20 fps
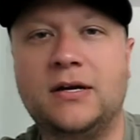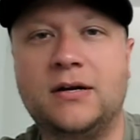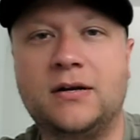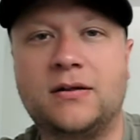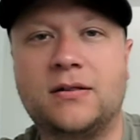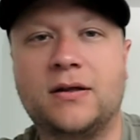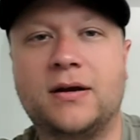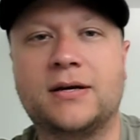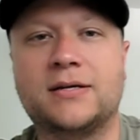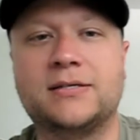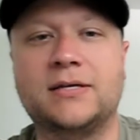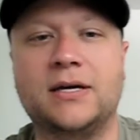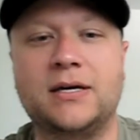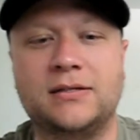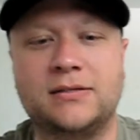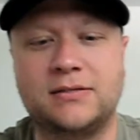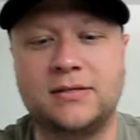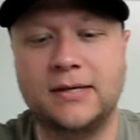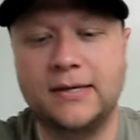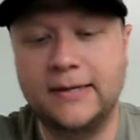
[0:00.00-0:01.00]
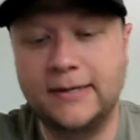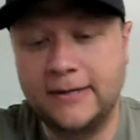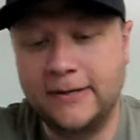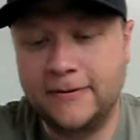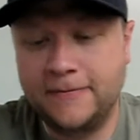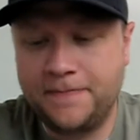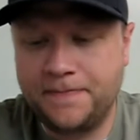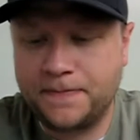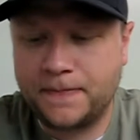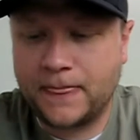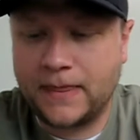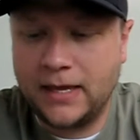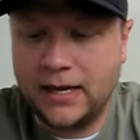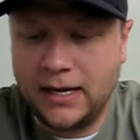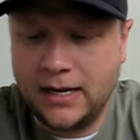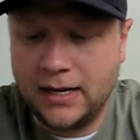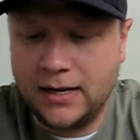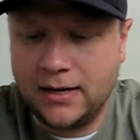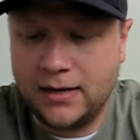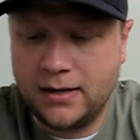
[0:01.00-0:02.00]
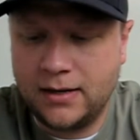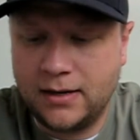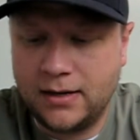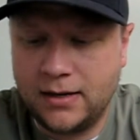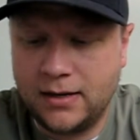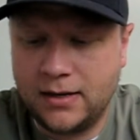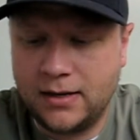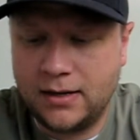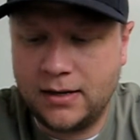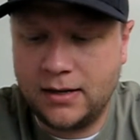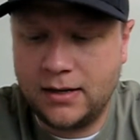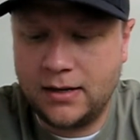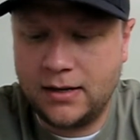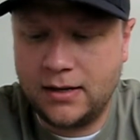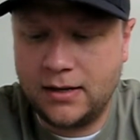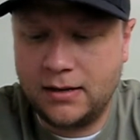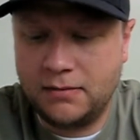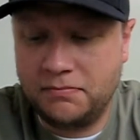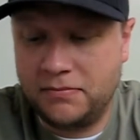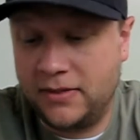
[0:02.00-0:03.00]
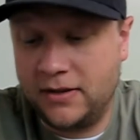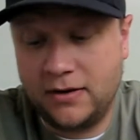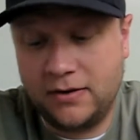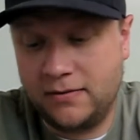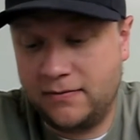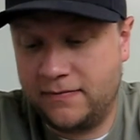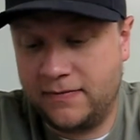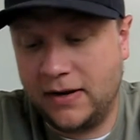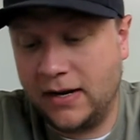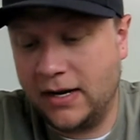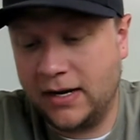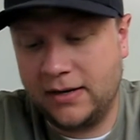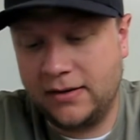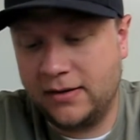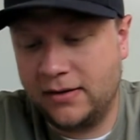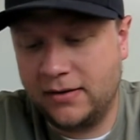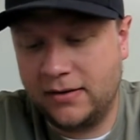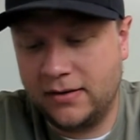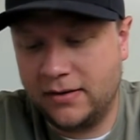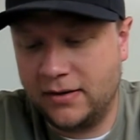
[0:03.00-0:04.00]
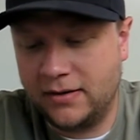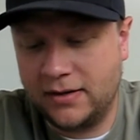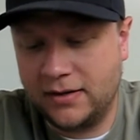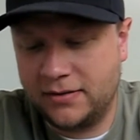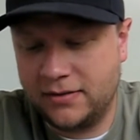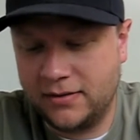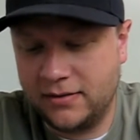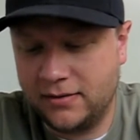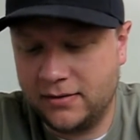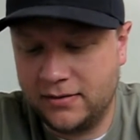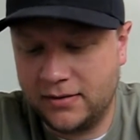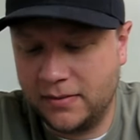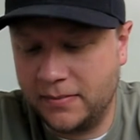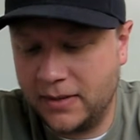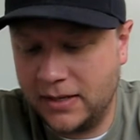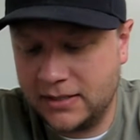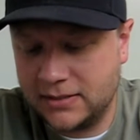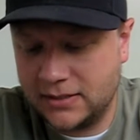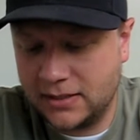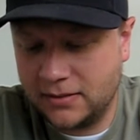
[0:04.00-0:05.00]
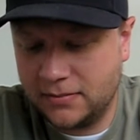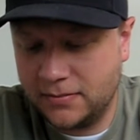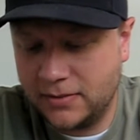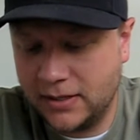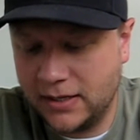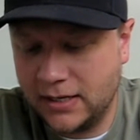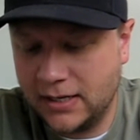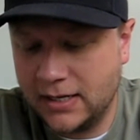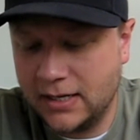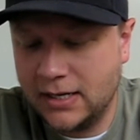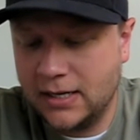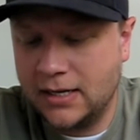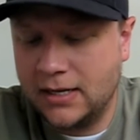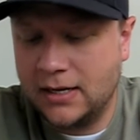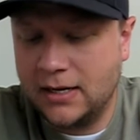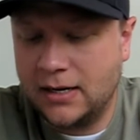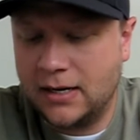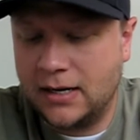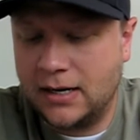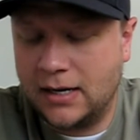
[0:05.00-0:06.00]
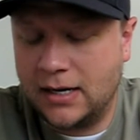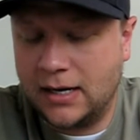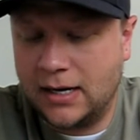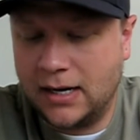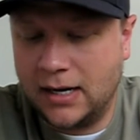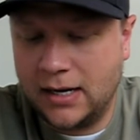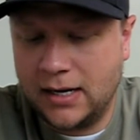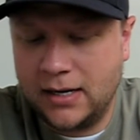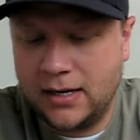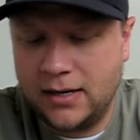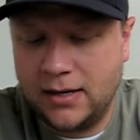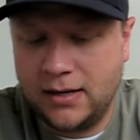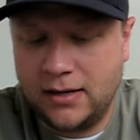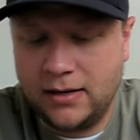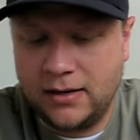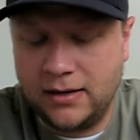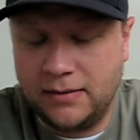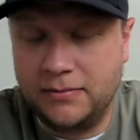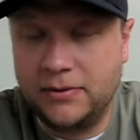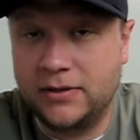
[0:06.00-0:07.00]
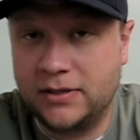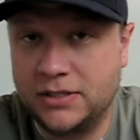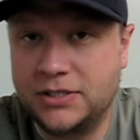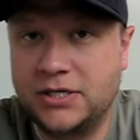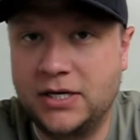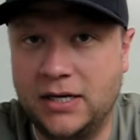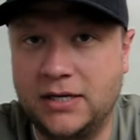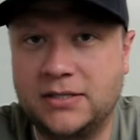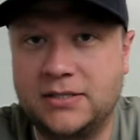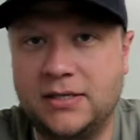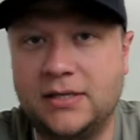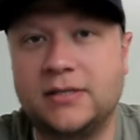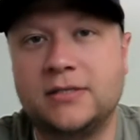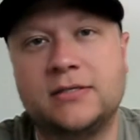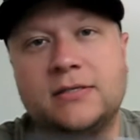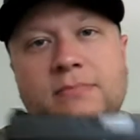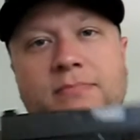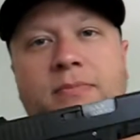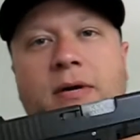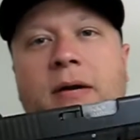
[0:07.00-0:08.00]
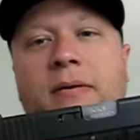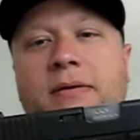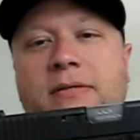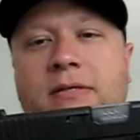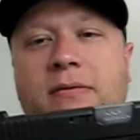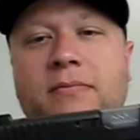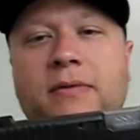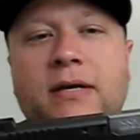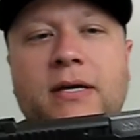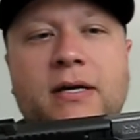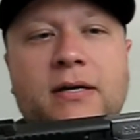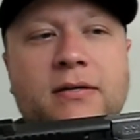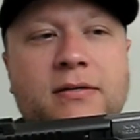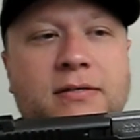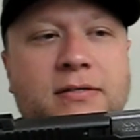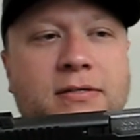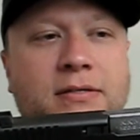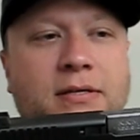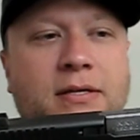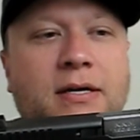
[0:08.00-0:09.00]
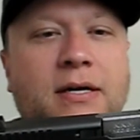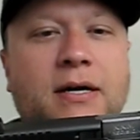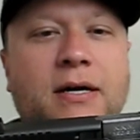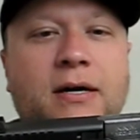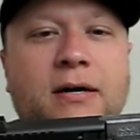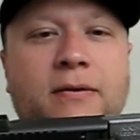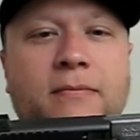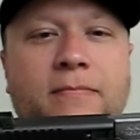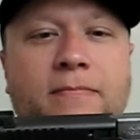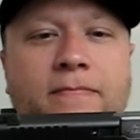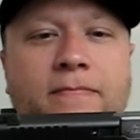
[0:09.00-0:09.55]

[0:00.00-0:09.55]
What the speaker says: Glock sights, and they're fine. They're nothing amazing, but I am going to change these probably to something else. I